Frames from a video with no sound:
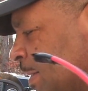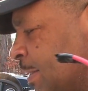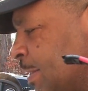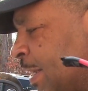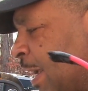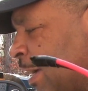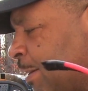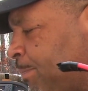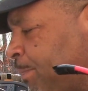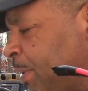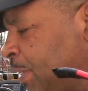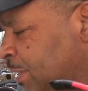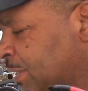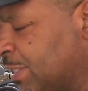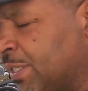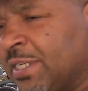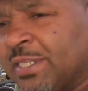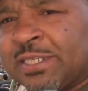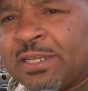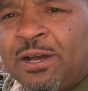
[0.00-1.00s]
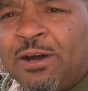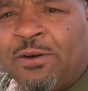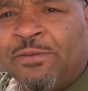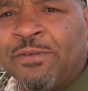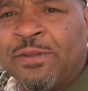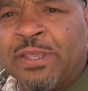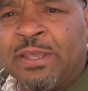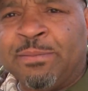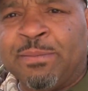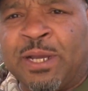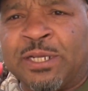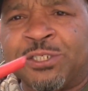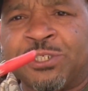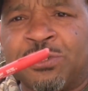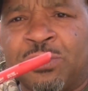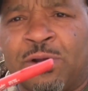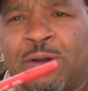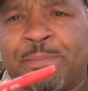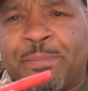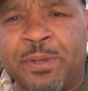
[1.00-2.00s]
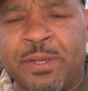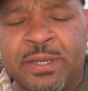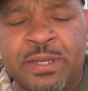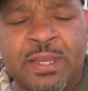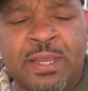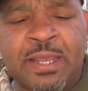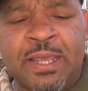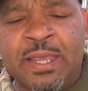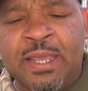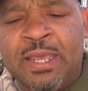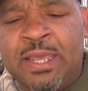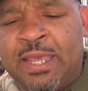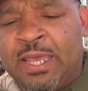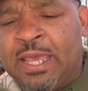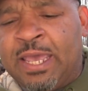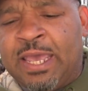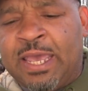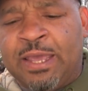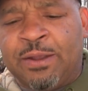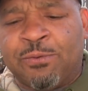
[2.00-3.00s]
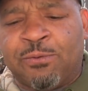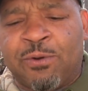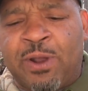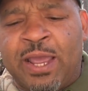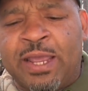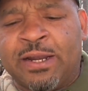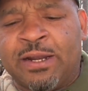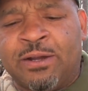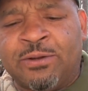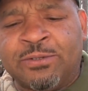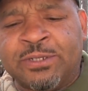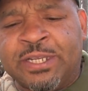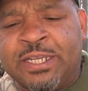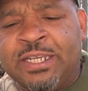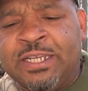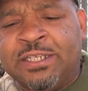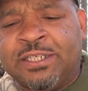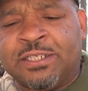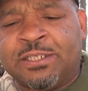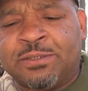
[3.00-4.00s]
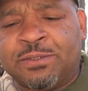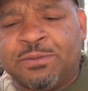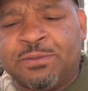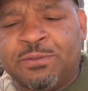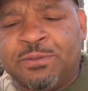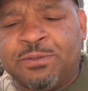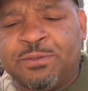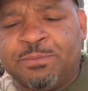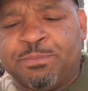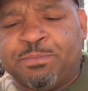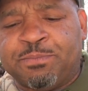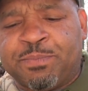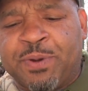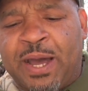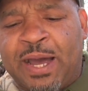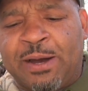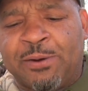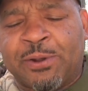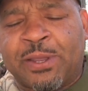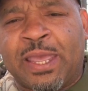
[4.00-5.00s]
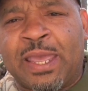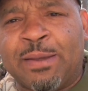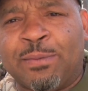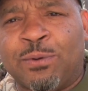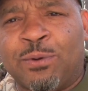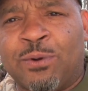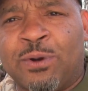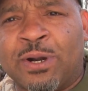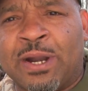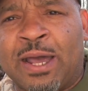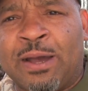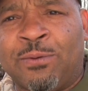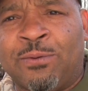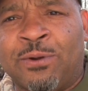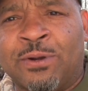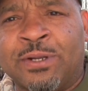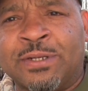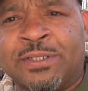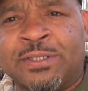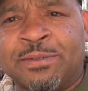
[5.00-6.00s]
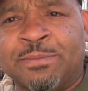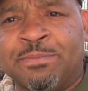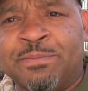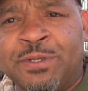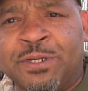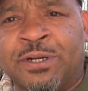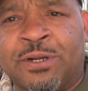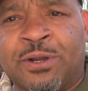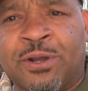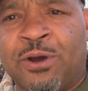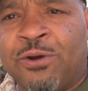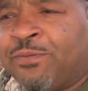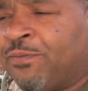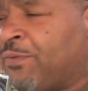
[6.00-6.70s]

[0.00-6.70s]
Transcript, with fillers: take a piece of this off get my sharpie and write on each power cable where I wanted to you know go